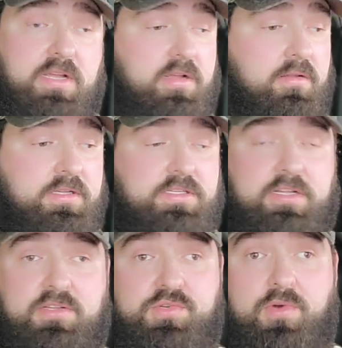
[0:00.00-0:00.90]
I could at least
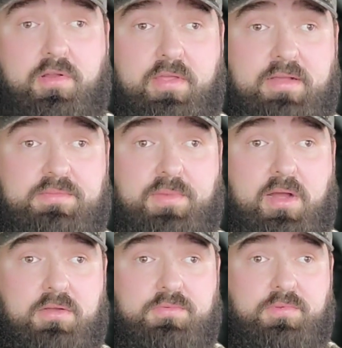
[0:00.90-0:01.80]
get 200,000
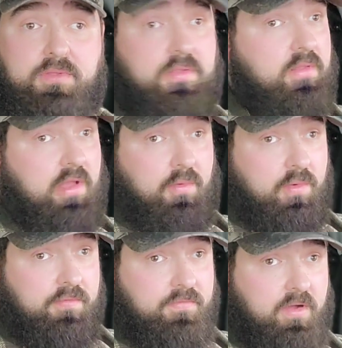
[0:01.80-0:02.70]
miles with not
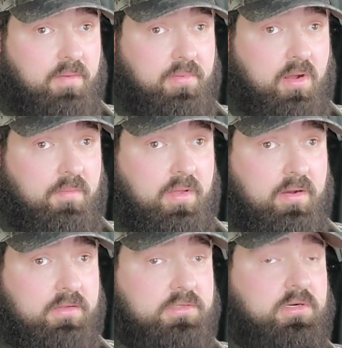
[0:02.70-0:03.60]
one fucking problem out
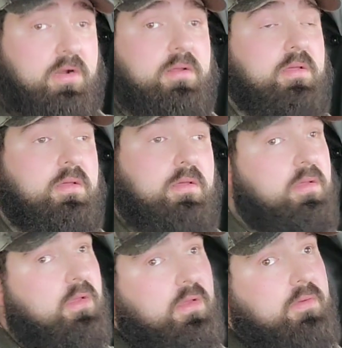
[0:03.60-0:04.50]
of this truck.
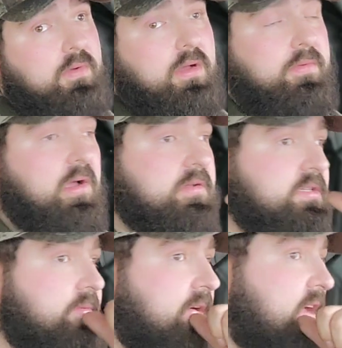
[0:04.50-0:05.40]
Well, we all
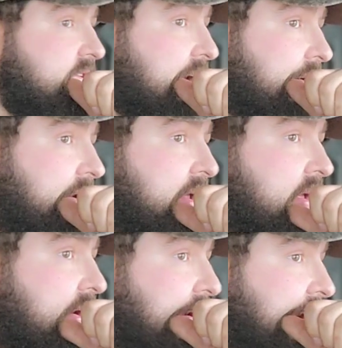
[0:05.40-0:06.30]
see where that's going,
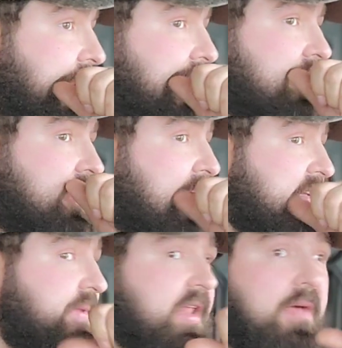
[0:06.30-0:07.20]
all right? It
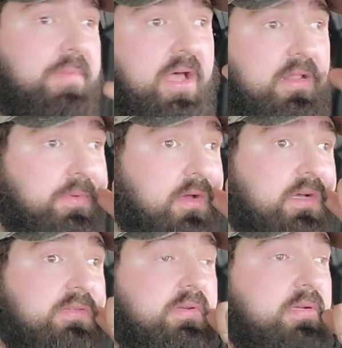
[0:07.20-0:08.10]
hasn't been that bad, to be
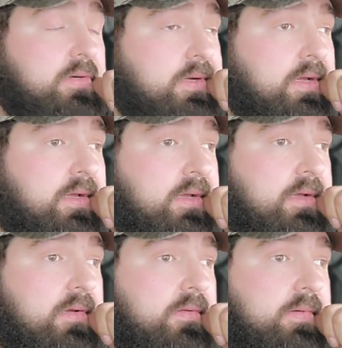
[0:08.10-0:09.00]
honest with you.
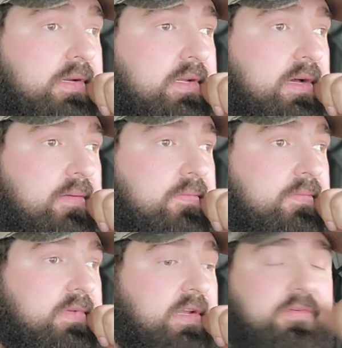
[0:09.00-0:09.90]
But
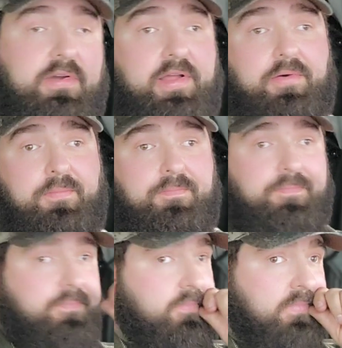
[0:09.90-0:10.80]
you never know.
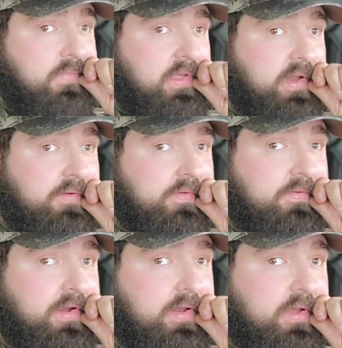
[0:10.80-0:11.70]
You never
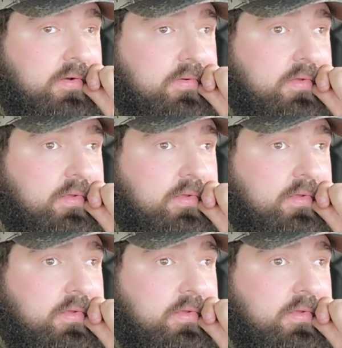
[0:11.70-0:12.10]
freaking know.